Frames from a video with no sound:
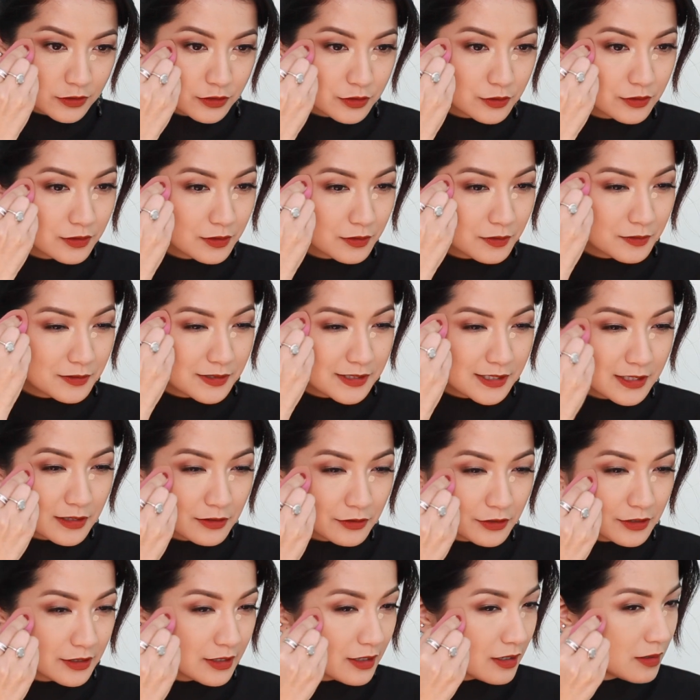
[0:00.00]
So the
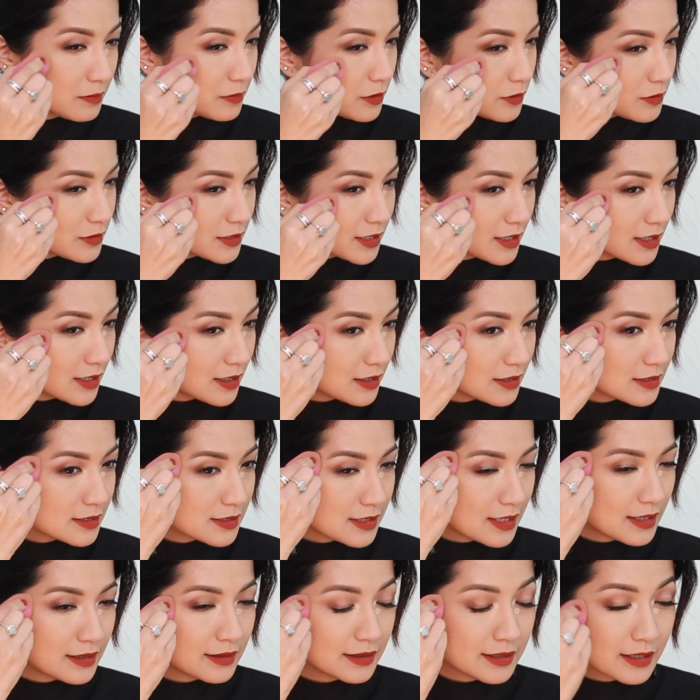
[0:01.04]
concealer that I'm using is
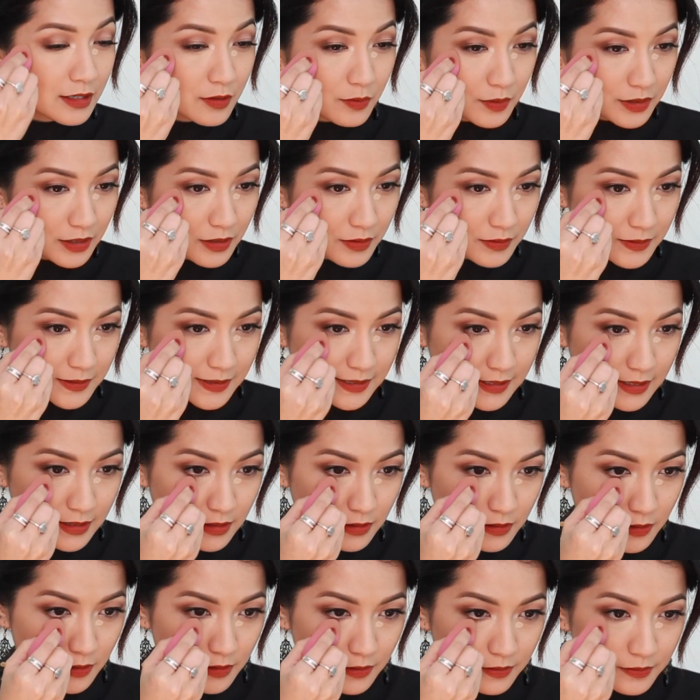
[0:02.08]
a liquid
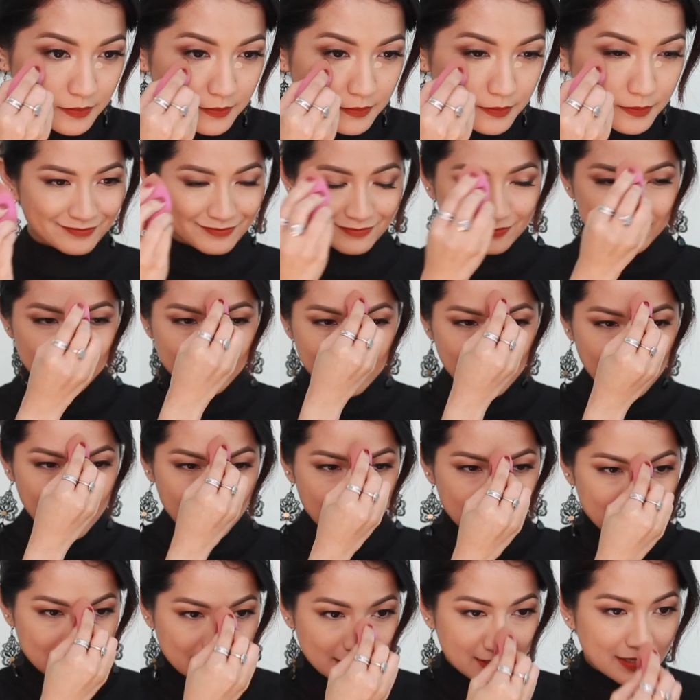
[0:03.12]
concealer. And
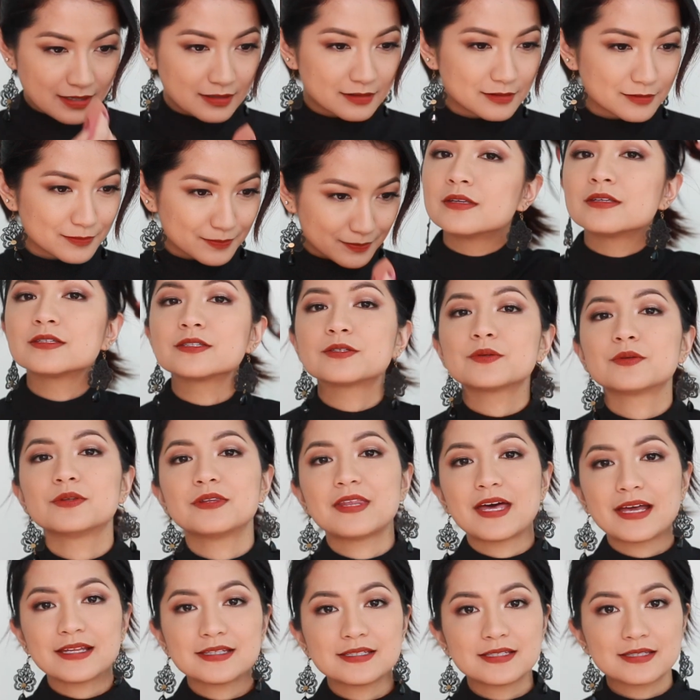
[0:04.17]
that is it. So
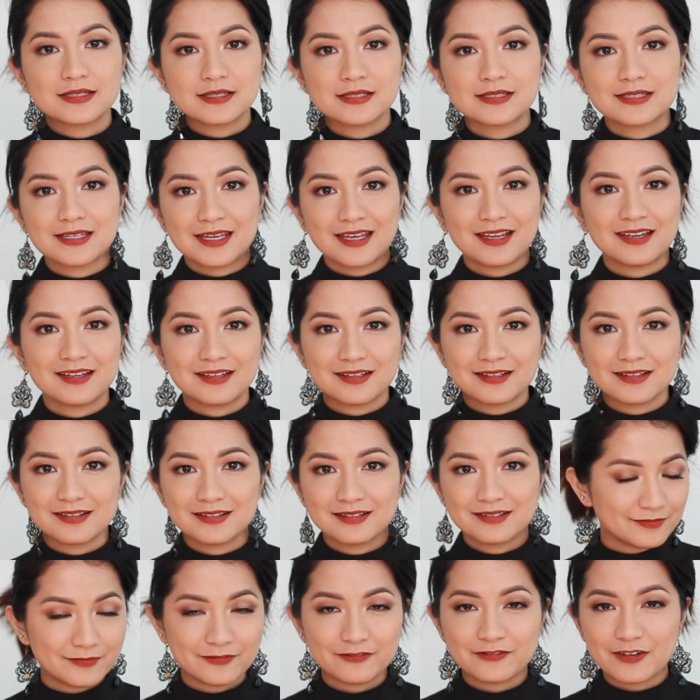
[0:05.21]
that's the skin
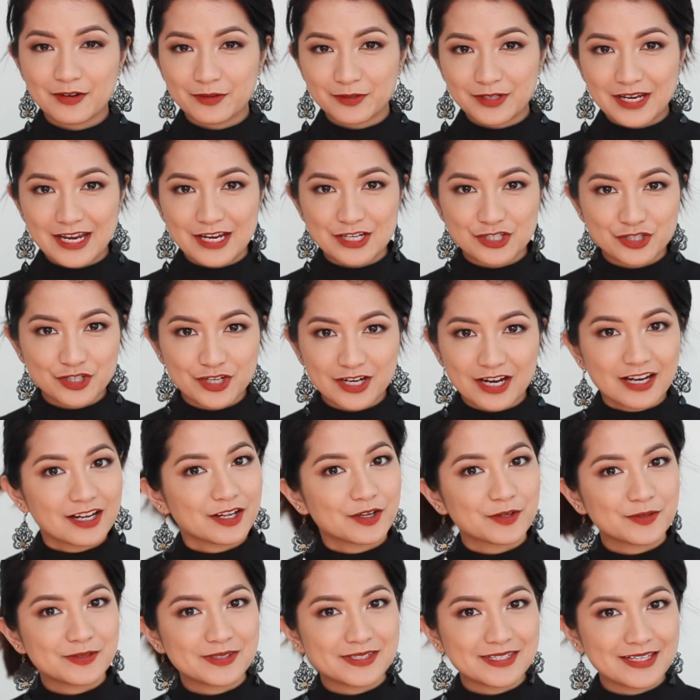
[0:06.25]
foundation
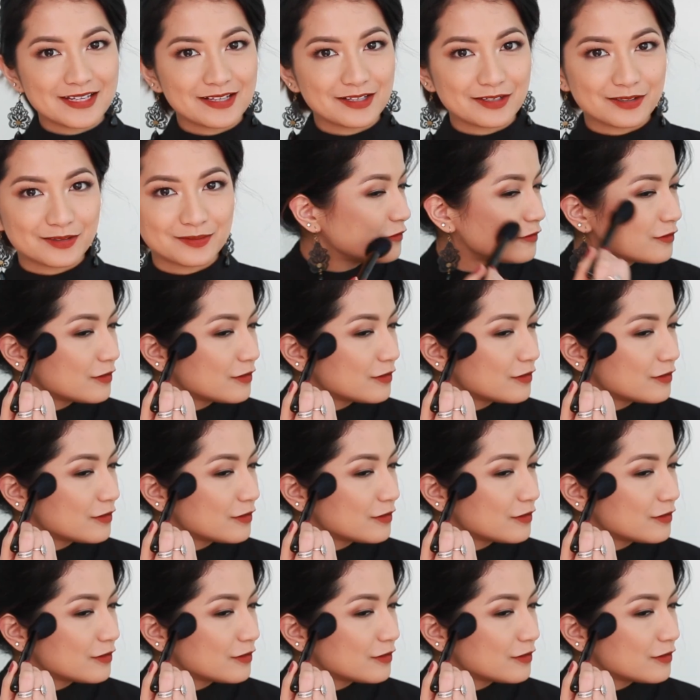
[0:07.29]
and concealer.